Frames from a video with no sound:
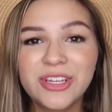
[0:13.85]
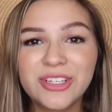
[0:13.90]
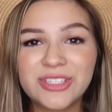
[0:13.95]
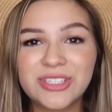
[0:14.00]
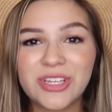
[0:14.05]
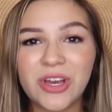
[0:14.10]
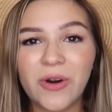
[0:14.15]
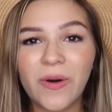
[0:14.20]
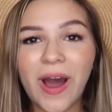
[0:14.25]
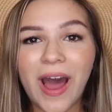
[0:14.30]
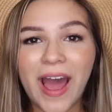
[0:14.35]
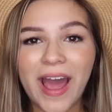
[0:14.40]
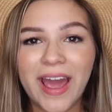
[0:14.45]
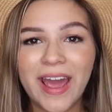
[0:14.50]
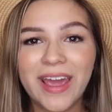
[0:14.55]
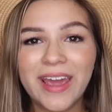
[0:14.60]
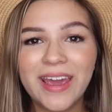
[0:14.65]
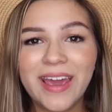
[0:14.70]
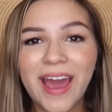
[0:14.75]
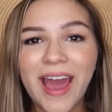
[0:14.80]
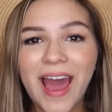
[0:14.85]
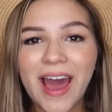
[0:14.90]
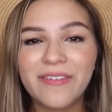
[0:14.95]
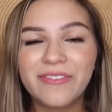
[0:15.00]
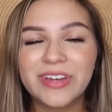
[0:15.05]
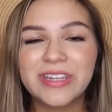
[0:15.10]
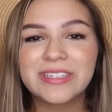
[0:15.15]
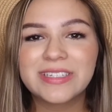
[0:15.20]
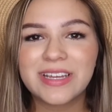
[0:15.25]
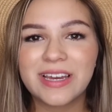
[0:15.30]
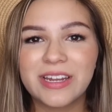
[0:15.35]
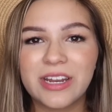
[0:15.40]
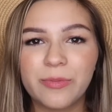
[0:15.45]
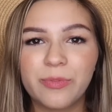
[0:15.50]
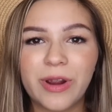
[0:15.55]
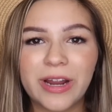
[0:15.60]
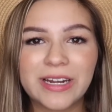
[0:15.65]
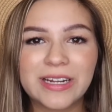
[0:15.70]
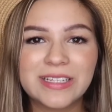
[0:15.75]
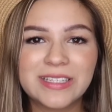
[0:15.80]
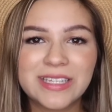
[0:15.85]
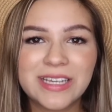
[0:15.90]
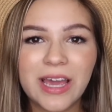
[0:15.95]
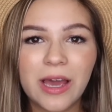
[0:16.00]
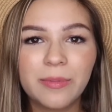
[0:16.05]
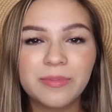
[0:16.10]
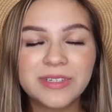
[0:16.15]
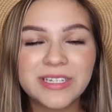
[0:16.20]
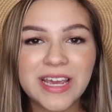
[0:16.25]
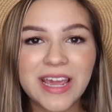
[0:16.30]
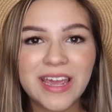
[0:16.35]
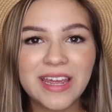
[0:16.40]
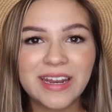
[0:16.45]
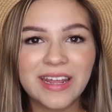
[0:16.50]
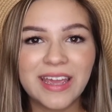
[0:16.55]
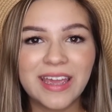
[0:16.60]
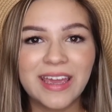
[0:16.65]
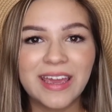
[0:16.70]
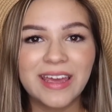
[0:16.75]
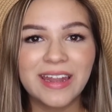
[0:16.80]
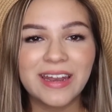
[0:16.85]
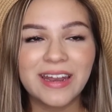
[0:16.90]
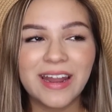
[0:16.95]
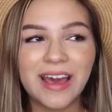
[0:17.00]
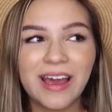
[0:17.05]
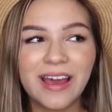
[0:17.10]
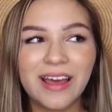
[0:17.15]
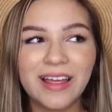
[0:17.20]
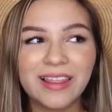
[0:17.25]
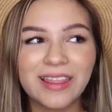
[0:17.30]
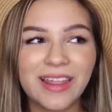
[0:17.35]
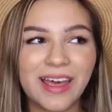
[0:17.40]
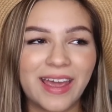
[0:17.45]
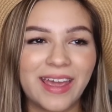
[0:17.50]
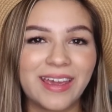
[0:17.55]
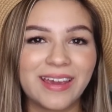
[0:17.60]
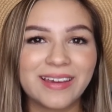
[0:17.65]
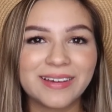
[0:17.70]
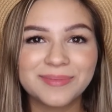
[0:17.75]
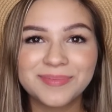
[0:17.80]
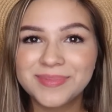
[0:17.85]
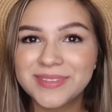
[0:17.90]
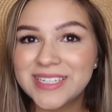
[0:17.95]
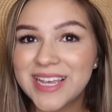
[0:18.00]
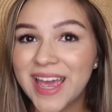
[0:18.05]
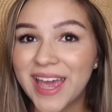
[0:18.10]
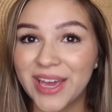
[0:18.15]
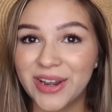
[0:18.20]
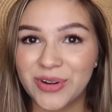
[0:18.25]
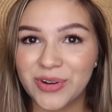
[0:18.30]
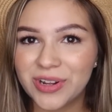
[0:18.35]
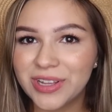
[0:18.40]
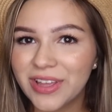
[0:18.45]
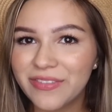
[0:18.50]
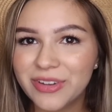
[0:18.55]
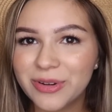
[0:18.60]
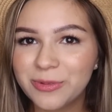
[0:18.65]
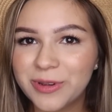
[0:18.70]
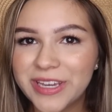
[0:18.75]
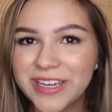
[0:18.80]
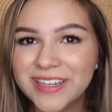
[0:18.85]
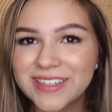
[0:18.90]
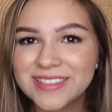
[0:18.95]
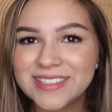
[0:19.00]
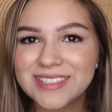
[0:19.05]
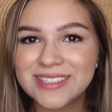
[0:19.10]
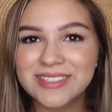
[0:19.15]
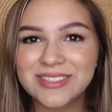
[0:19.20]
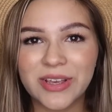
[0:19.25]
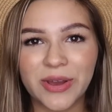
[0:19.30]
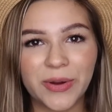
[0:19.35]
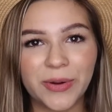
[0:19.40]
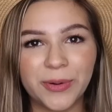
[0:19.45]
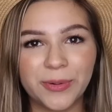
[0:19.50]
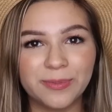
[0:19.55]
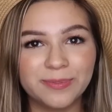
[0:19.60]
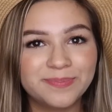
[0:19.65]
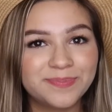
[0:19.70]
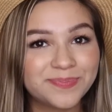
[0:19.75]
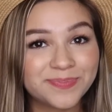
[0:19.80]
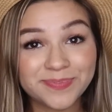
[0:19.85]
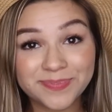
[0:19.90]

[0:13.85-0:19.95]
So I haven't done a pregnancy update in like 10 or 11 weeks, so